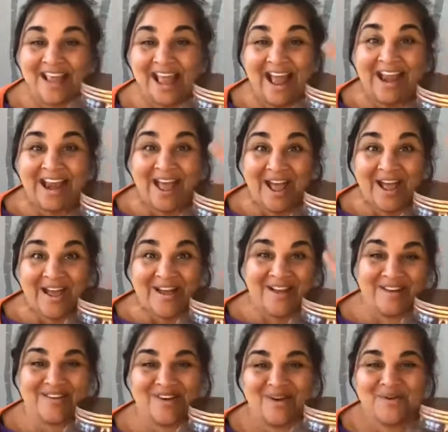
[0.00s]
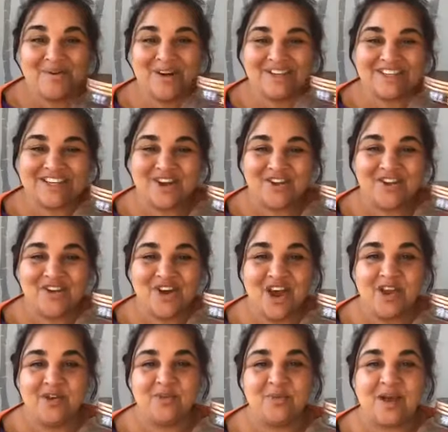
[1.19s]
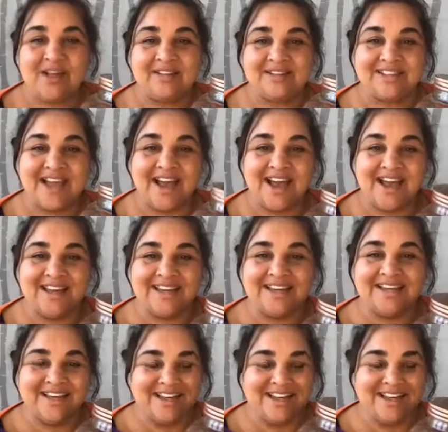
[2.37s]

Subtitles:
Hello, you're watching on your own. Well done.